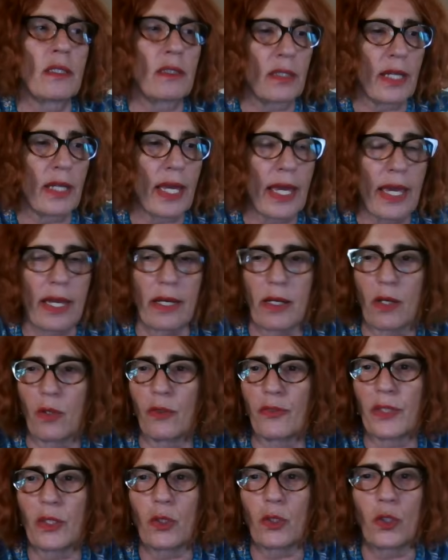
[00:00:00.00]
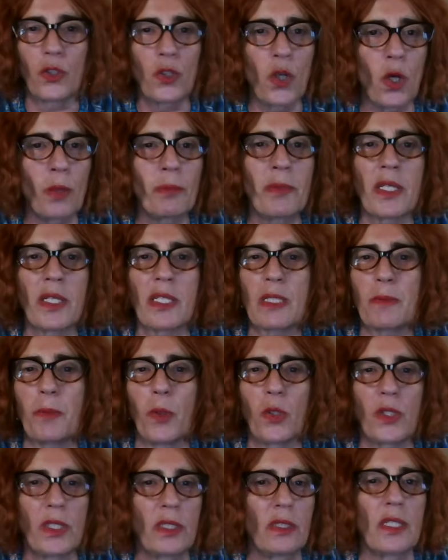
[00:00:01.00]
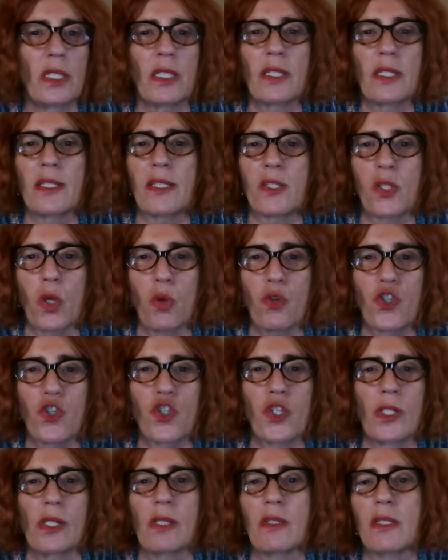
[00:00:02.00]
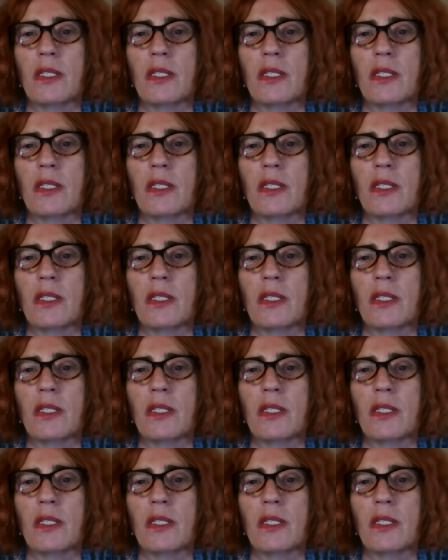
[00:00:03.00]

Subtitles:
area of economics, politics, social